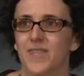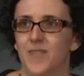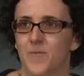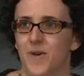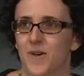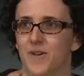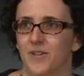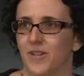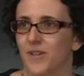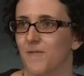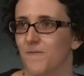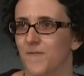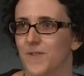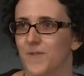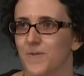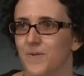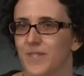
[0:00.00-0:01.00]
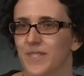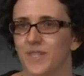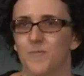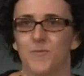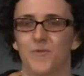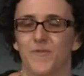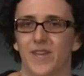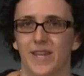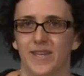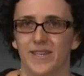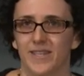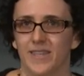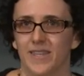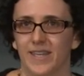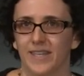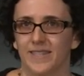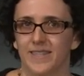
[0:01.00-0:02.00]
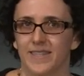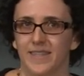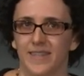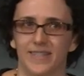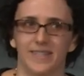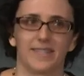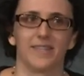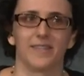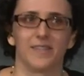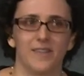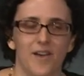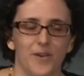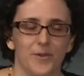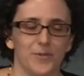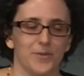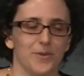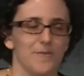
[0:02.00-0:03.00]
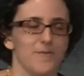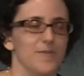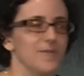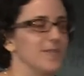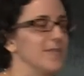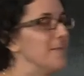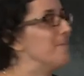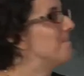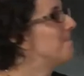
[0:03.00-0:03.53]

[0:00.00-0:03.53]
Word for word: them all confused and moving on to the next thing that's gonna also confuse them.